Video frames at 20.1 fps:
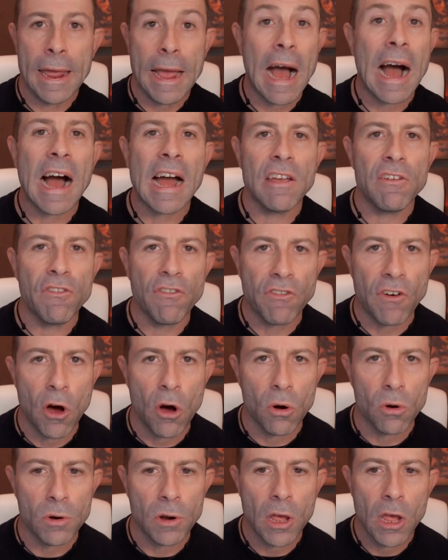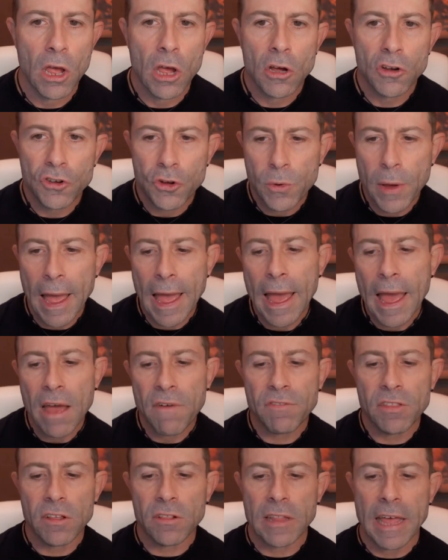iPhone, to
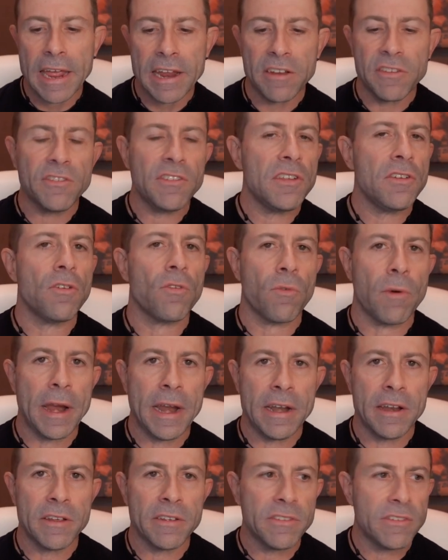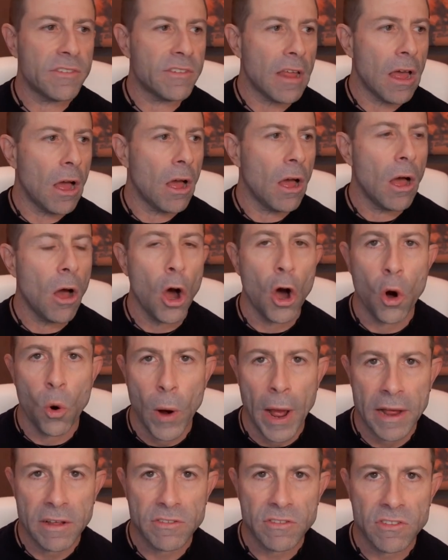have the latest and greatest O
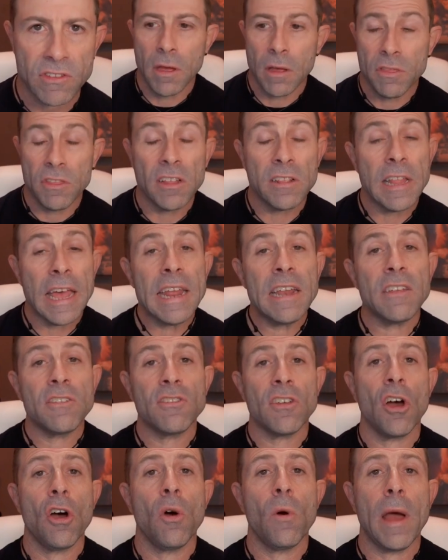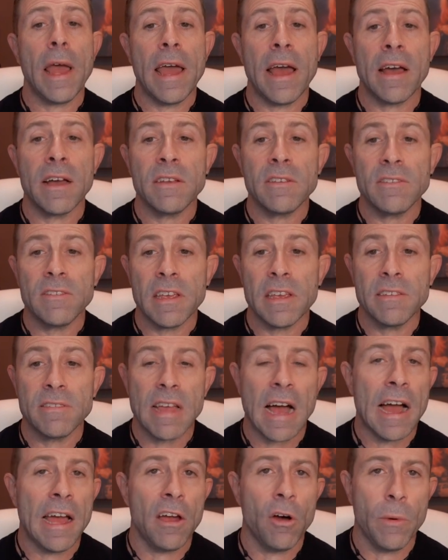S. The latest O S is
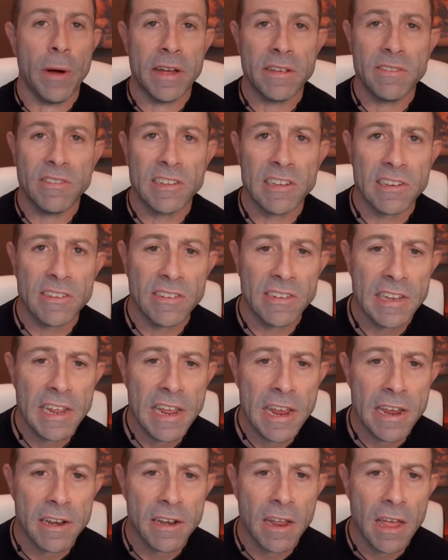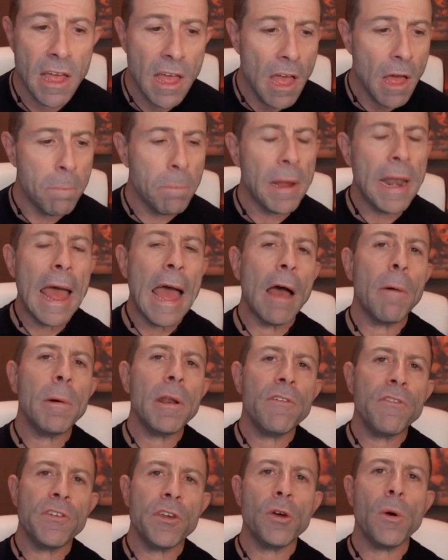i O S sixteen. But how about
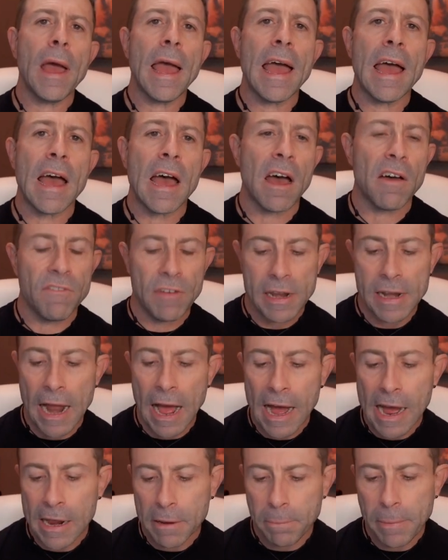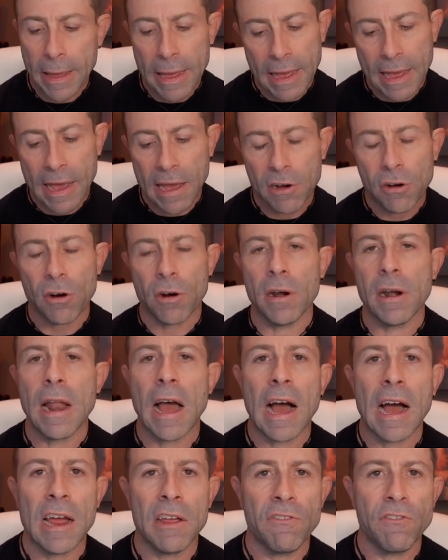if you have an iPad or an
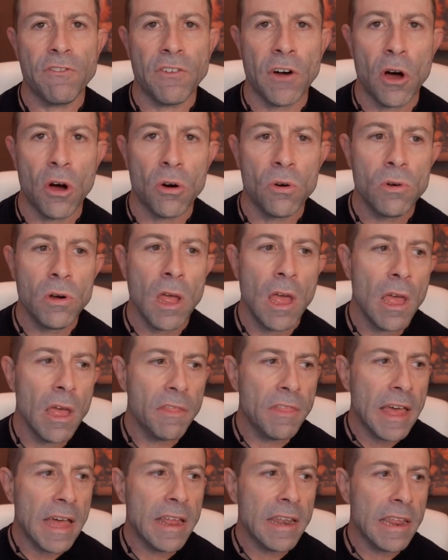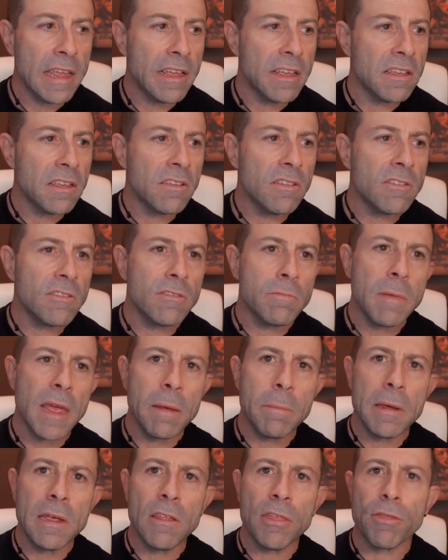iPhone that is
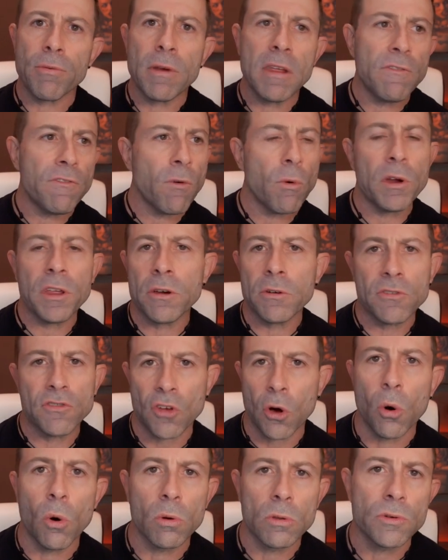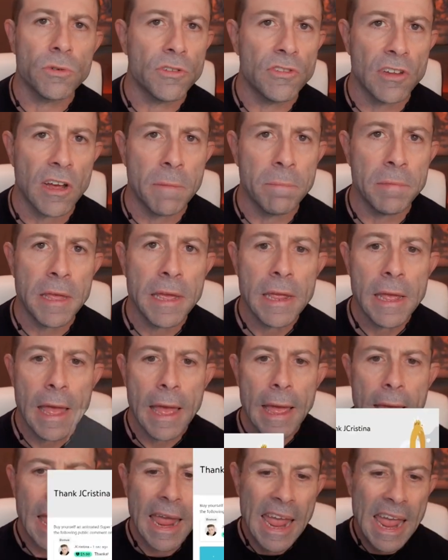maybe three, four years old or something,
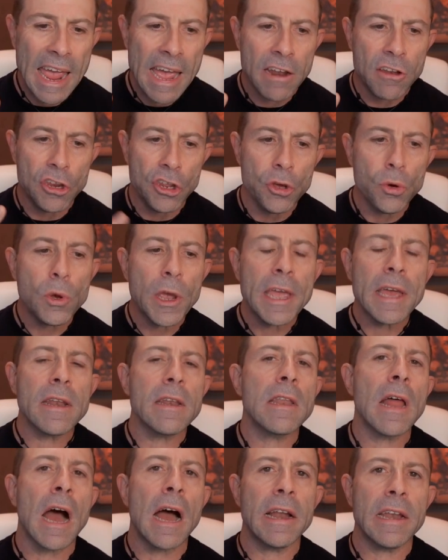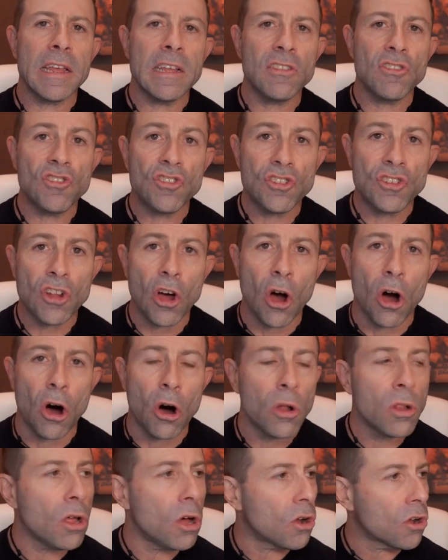and you cannot
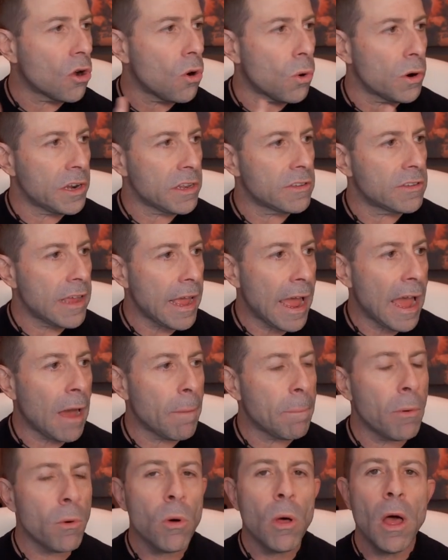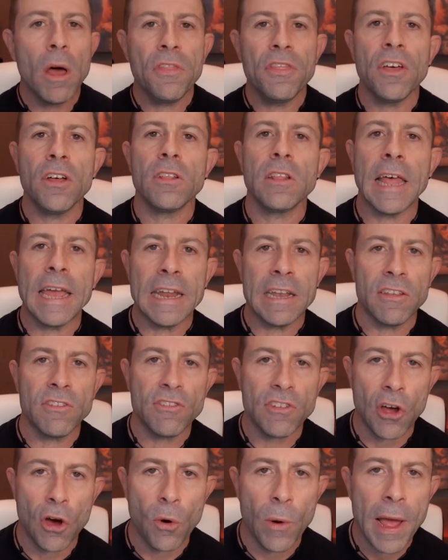install, according to Apple, the
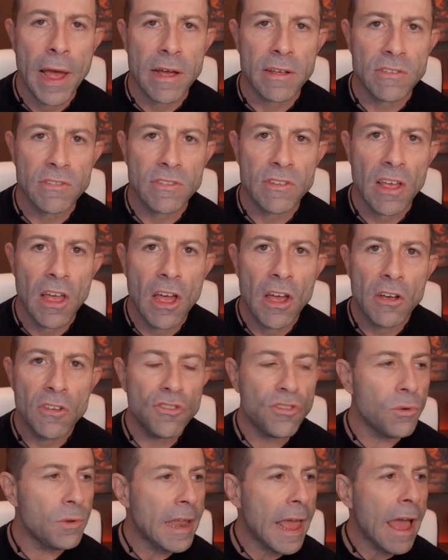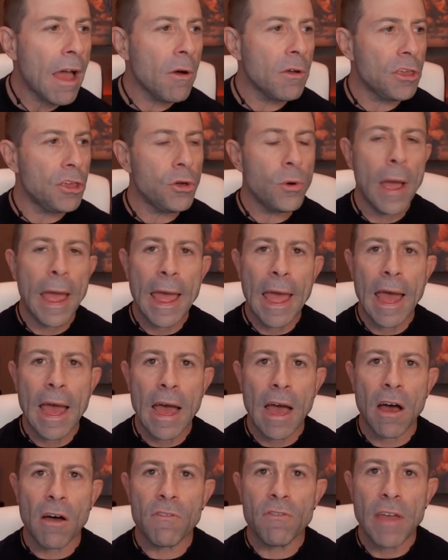latest O S? So now you
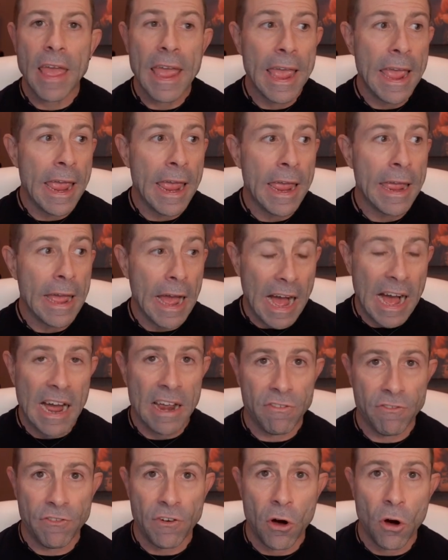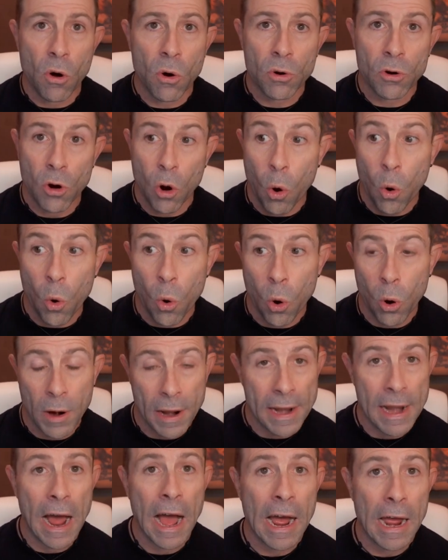have an iPhone or
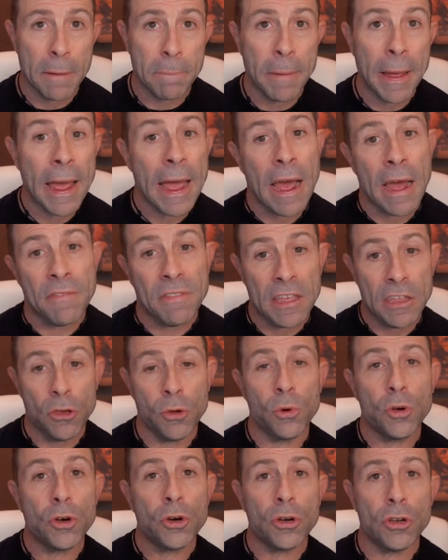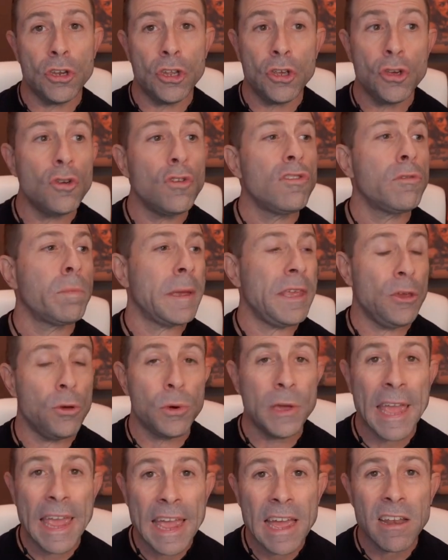an iPad that you could use, but you
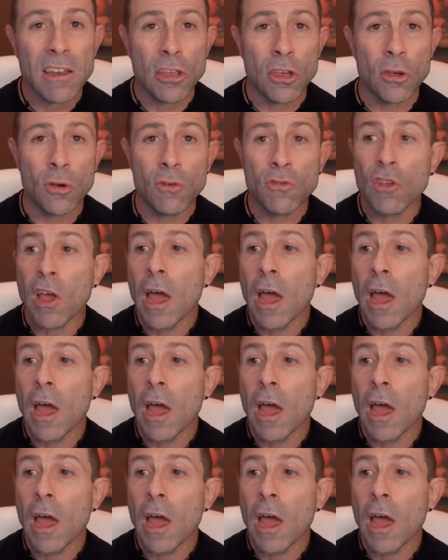can't use